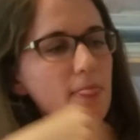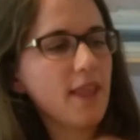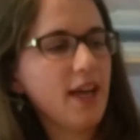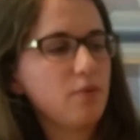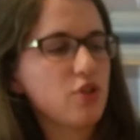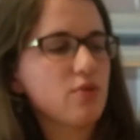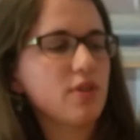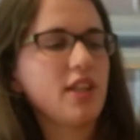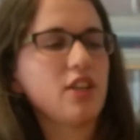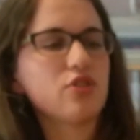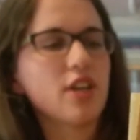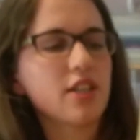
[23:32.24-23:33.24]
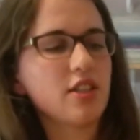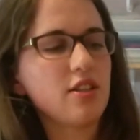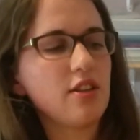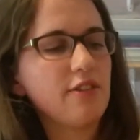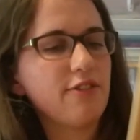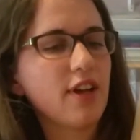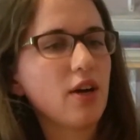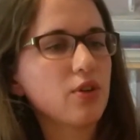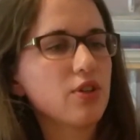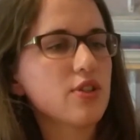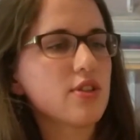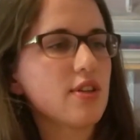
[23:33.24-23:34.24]
I'm just really attracted to the
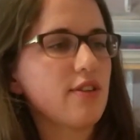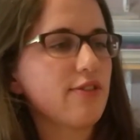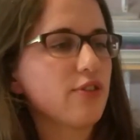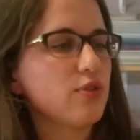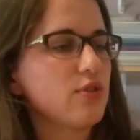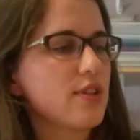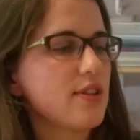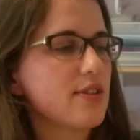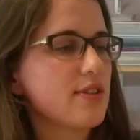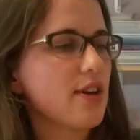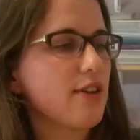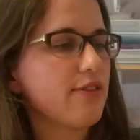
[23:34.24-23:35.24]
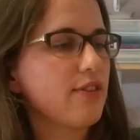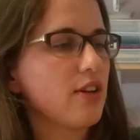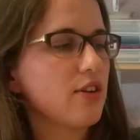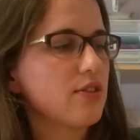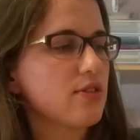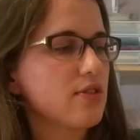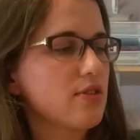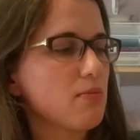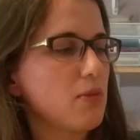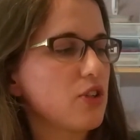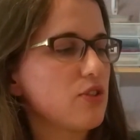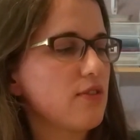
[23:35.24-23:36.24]
flowers and fruits and stuff, and there's a
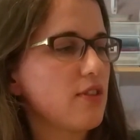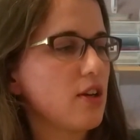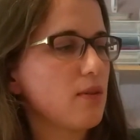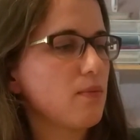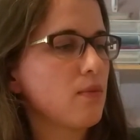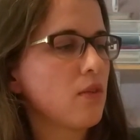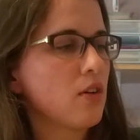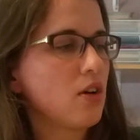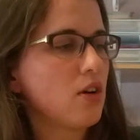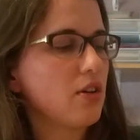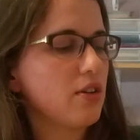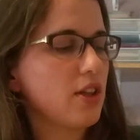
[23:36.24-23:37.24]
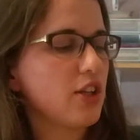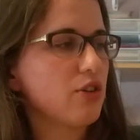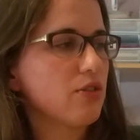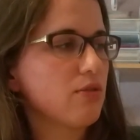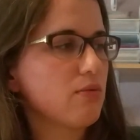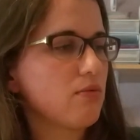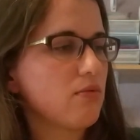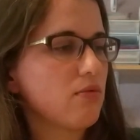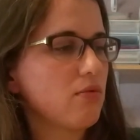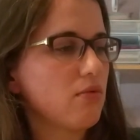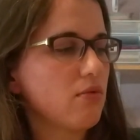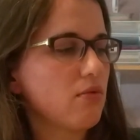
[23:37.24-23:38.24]
bunch of them, little
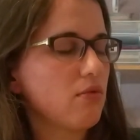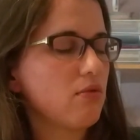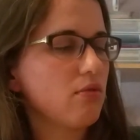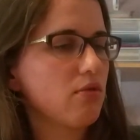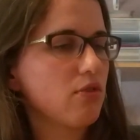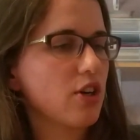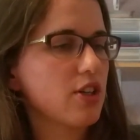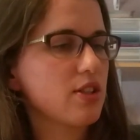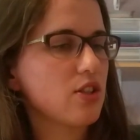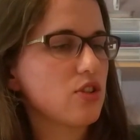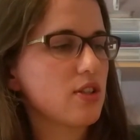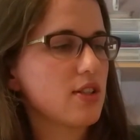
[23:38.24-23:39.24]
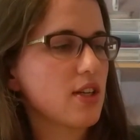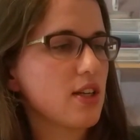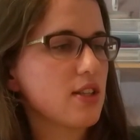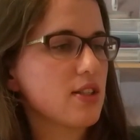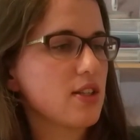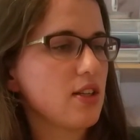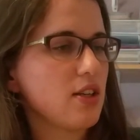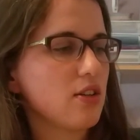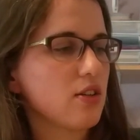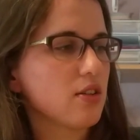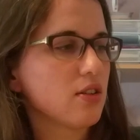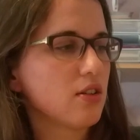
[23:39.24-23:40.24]
cross-stitch designs in
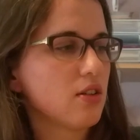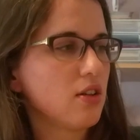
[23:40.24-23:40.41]
here.